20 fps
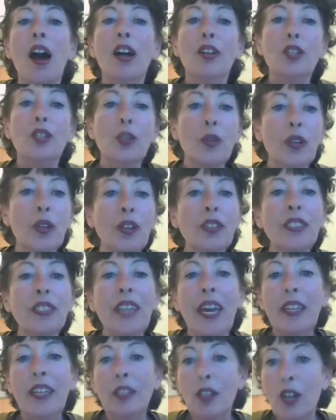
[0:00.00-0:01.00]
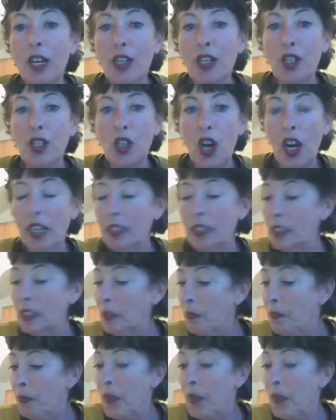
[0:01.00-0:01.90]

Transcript: doodles and large dogs.